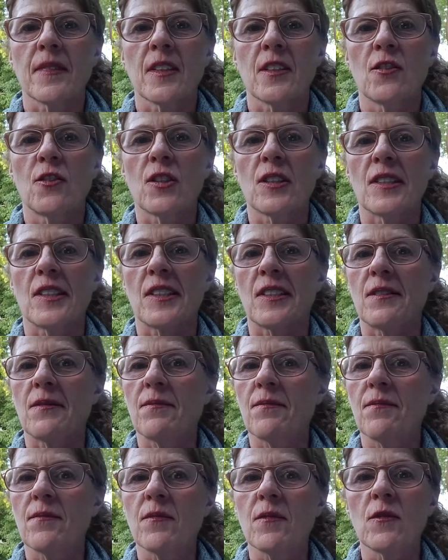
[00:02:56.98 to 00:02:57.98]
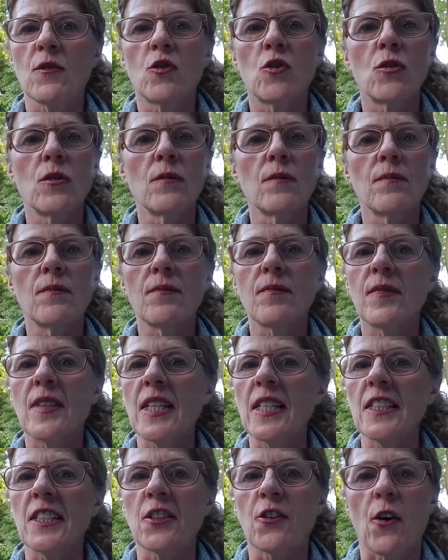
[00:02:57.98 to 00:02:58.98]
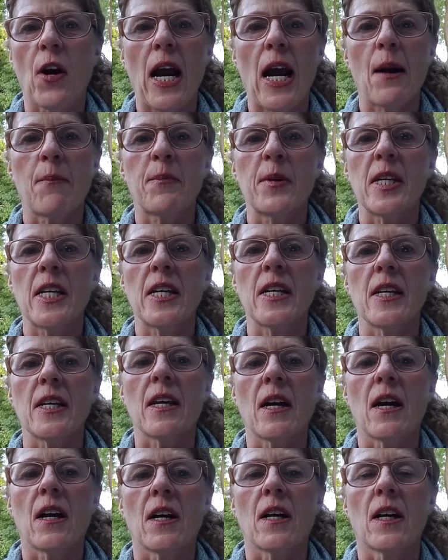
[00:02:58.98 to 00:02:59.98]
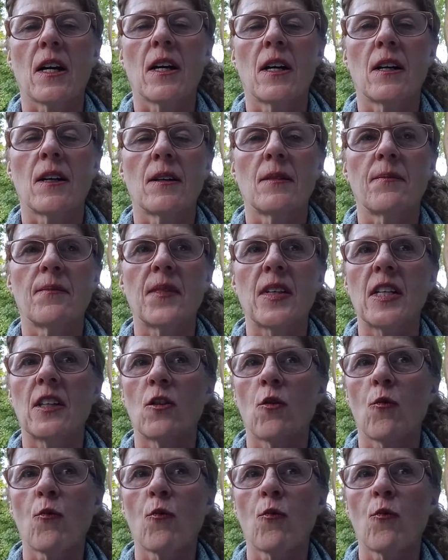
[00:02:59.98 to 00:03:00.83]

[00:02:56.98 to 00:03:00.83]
just things that are happening in the